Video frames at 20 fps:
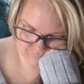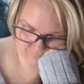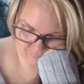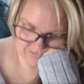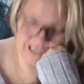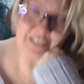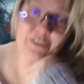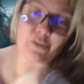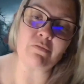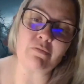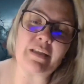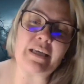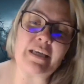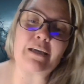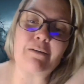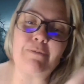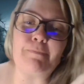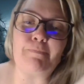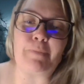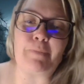I don't like
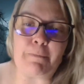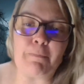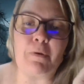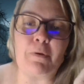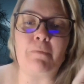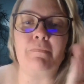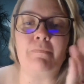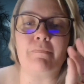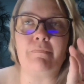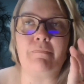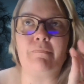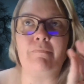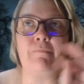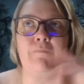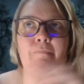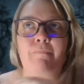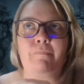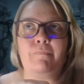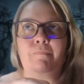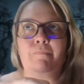it when people
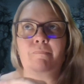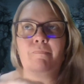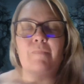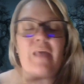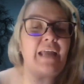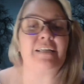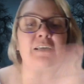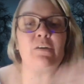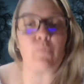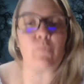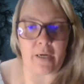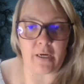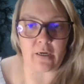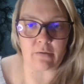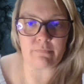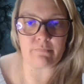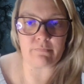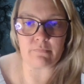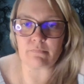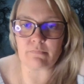
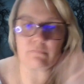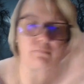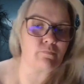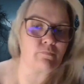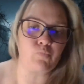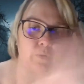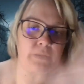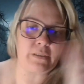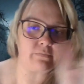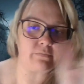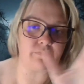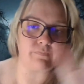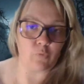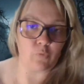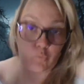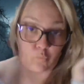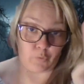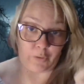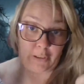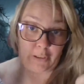anywhere, real
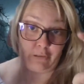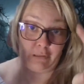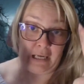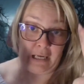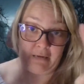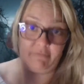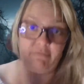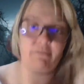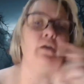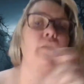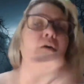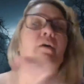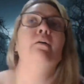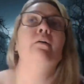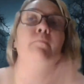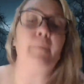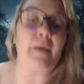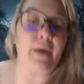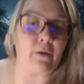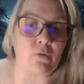life,
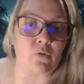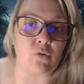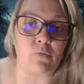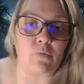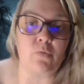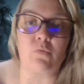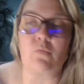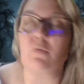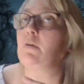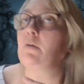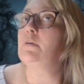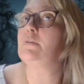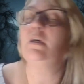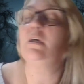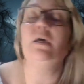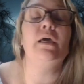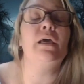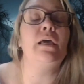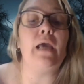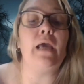paranormal world,
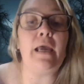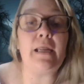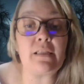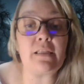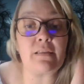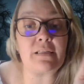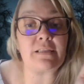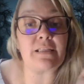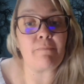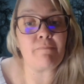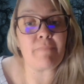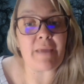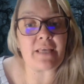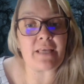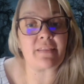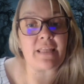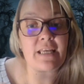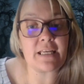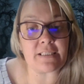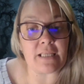anything that
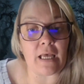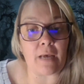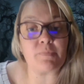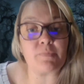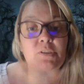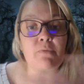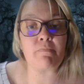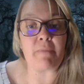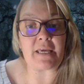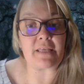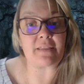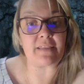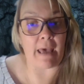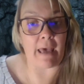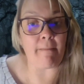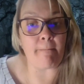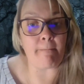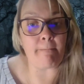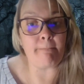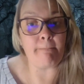make things up to make
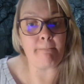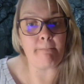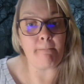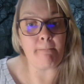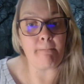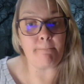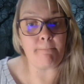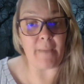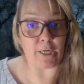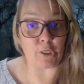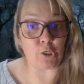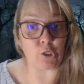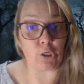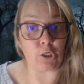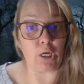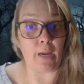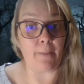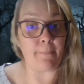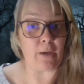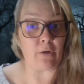them
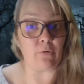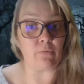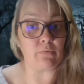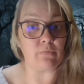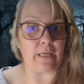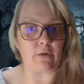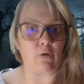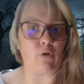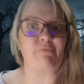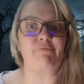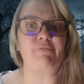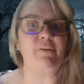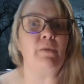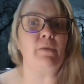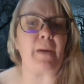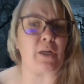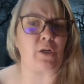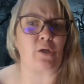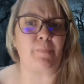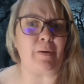better about, like, or feel
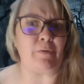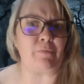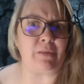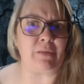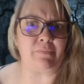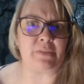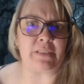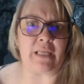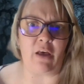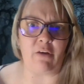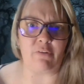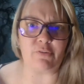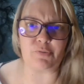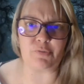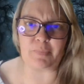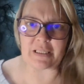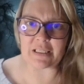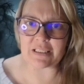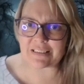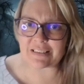better about themselves
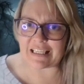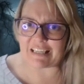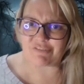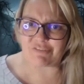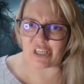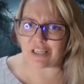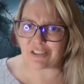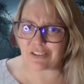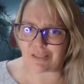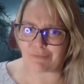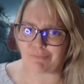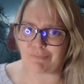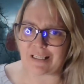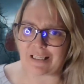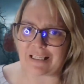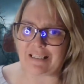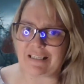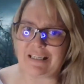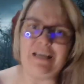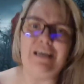because they've done
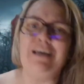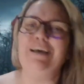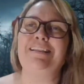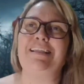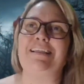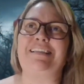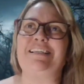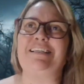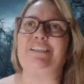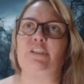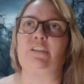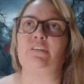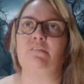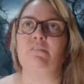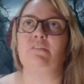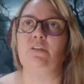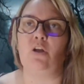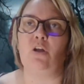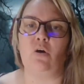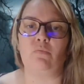something that they just,
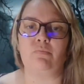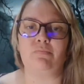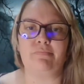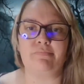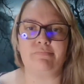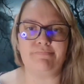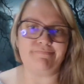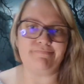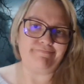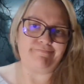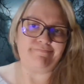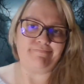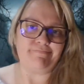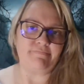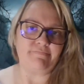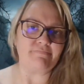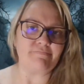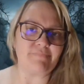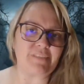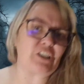they
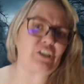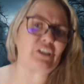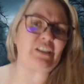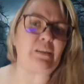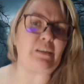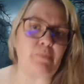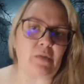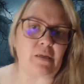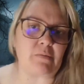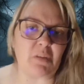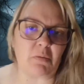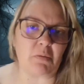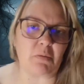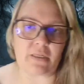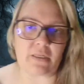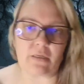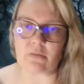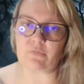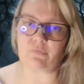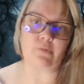just need to blame somebody
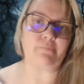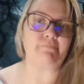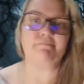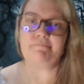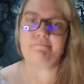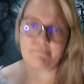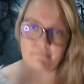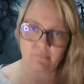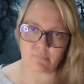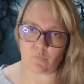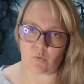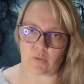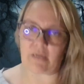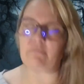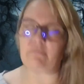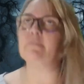else for. Whatever.